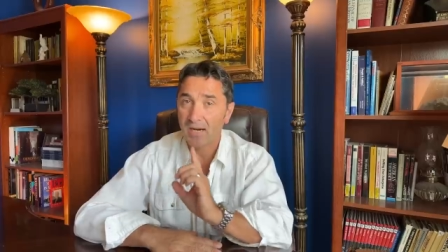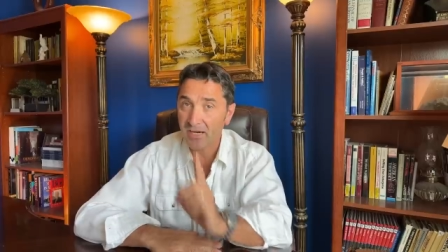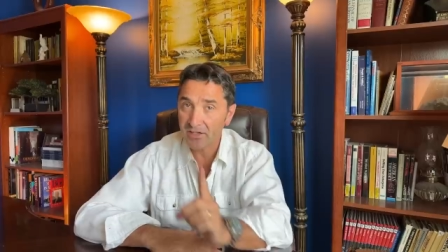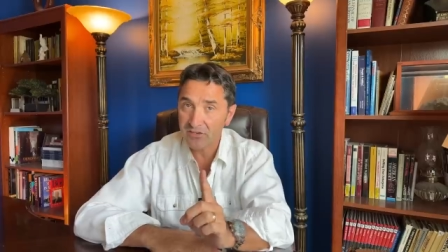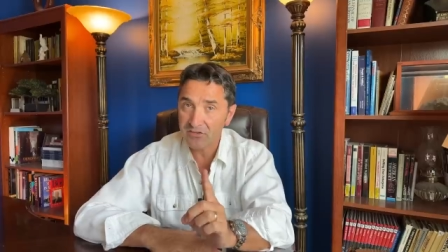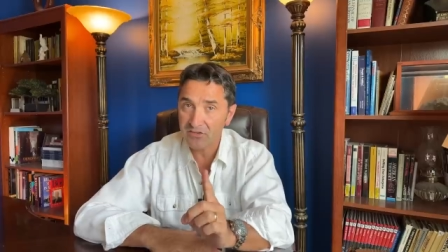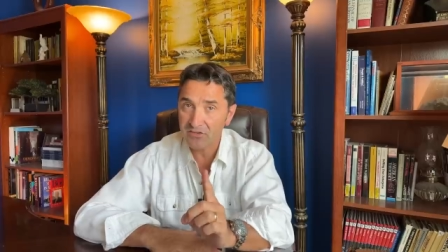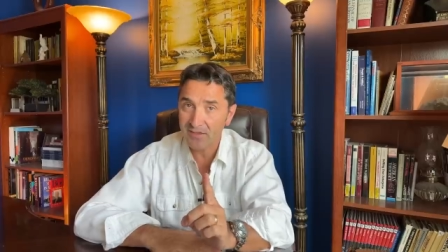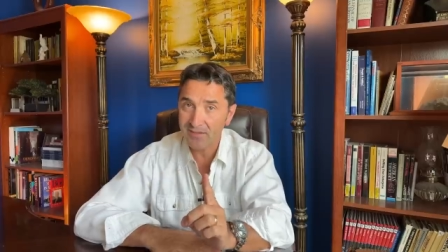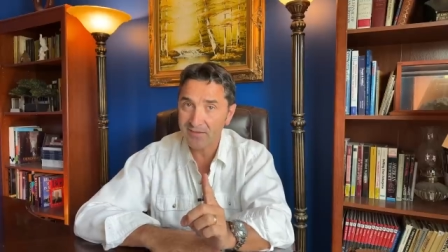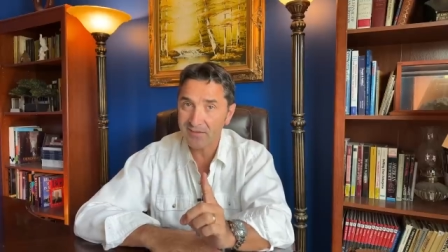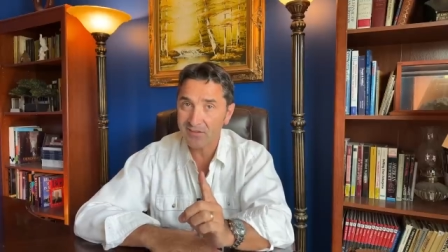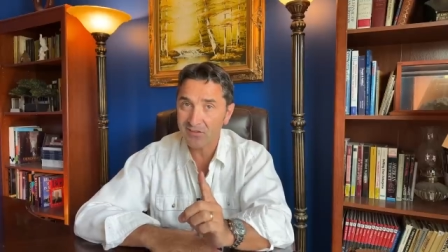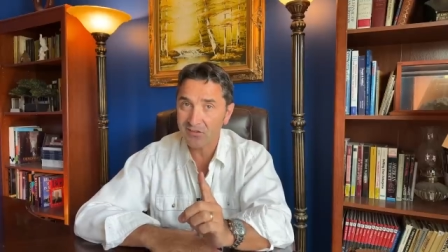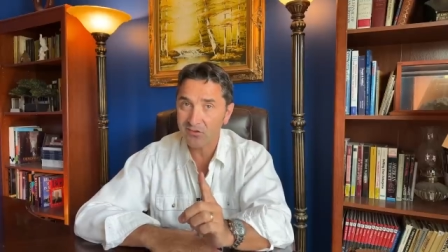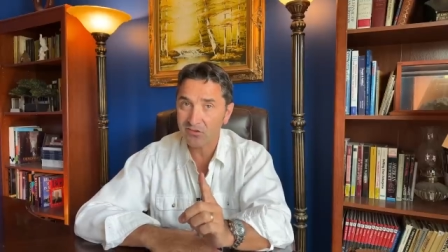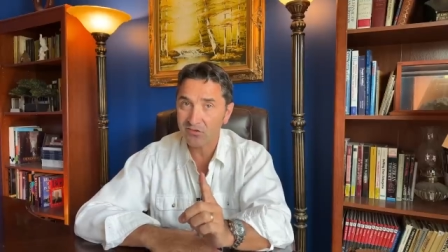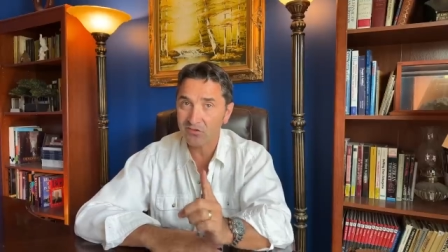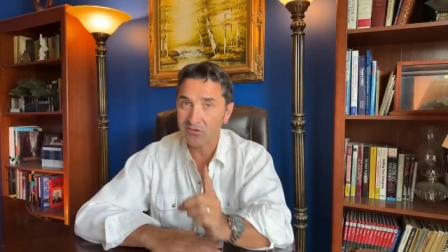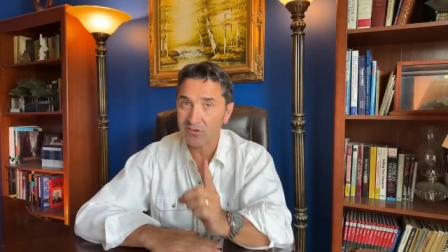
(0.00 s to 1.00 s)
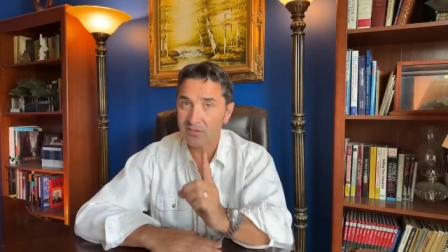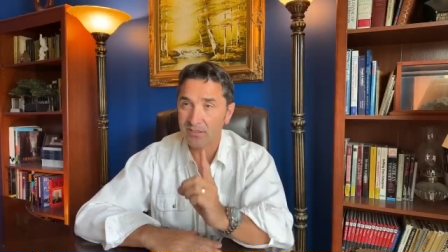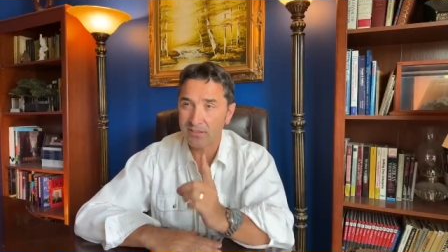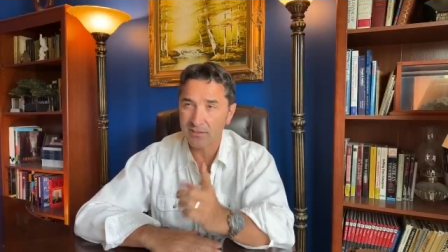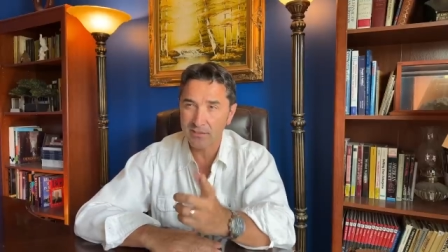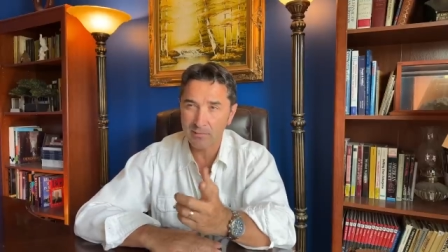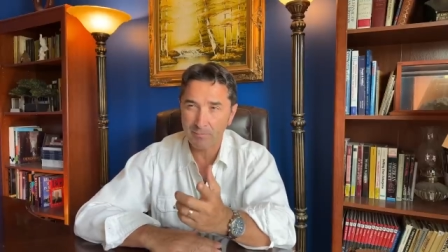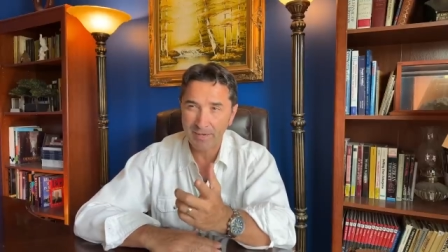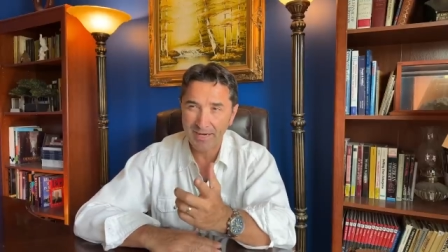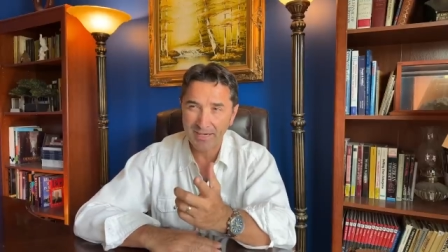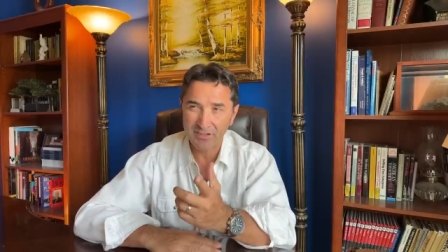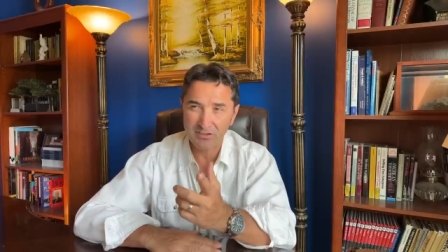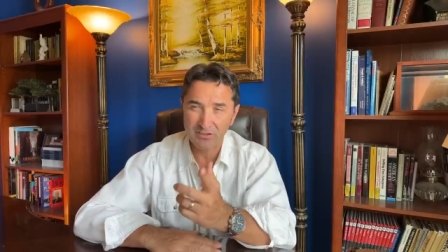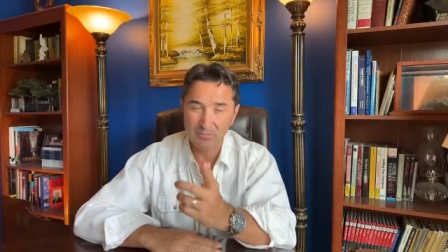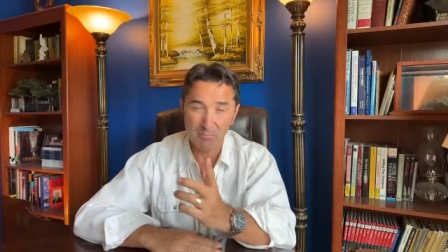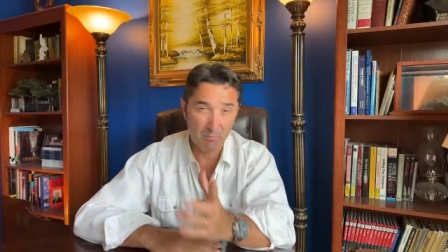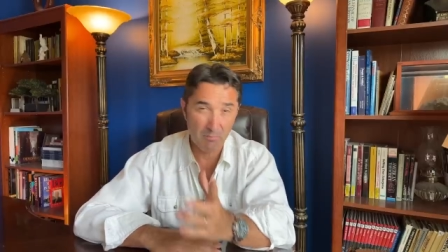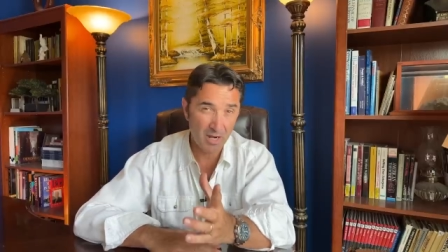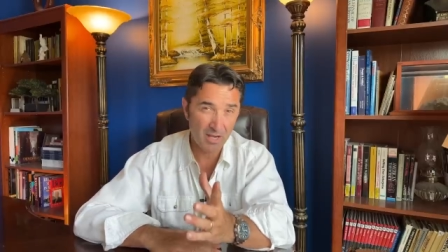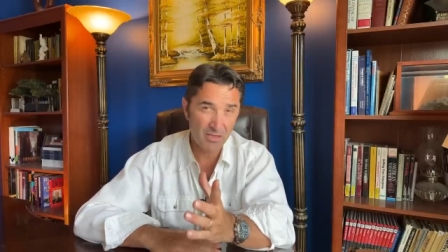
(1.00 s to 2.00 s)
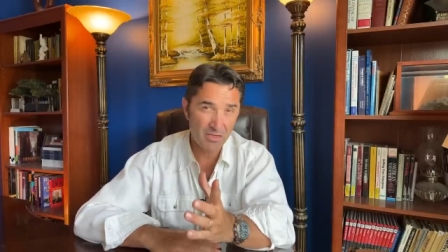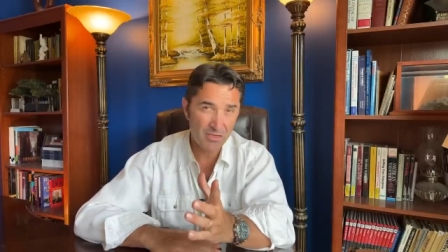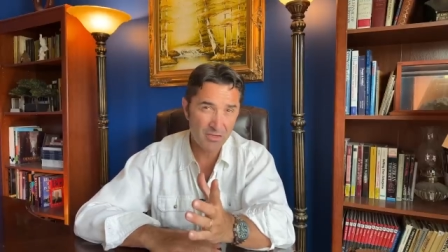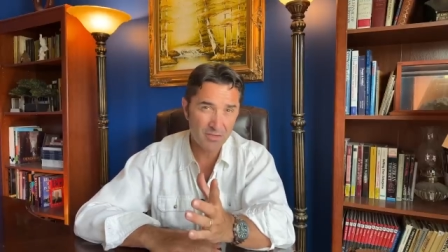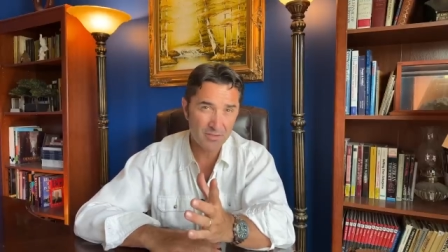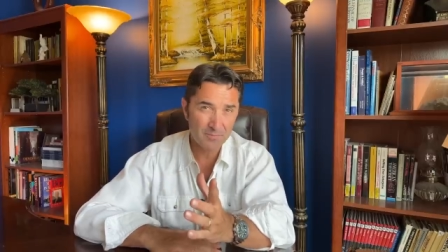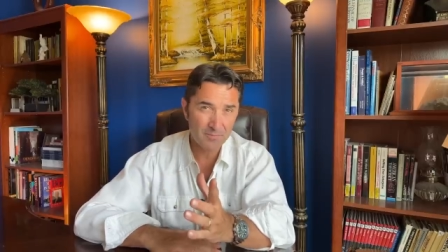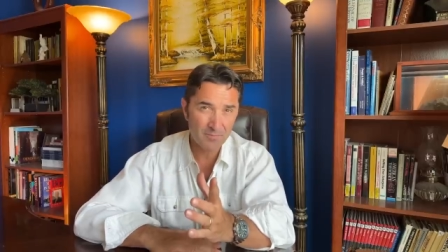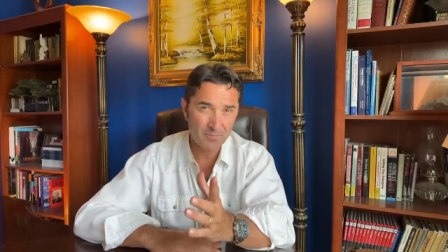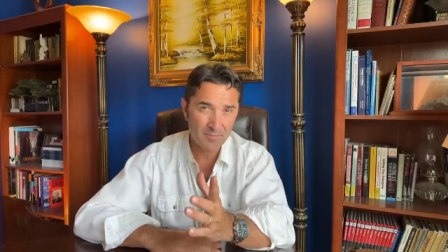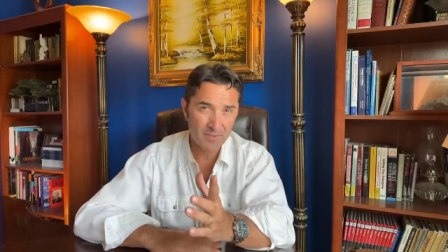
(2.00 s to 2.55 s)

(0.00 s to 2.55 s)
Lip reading: I said this in the past month